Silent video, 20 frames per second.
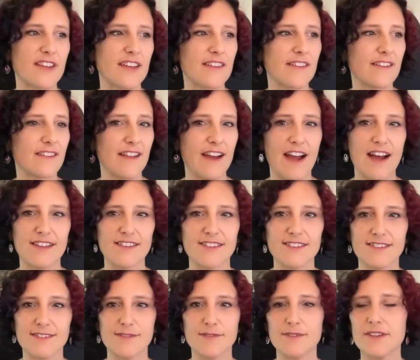in the
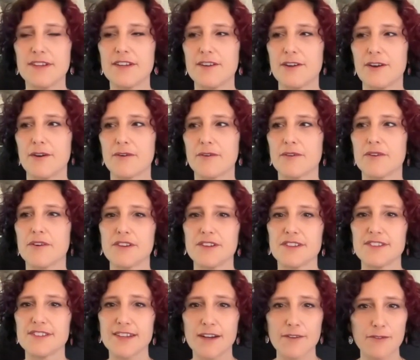last you know
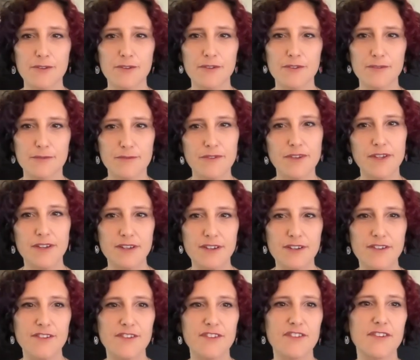several
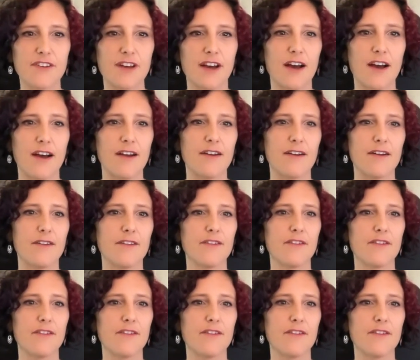years, uh,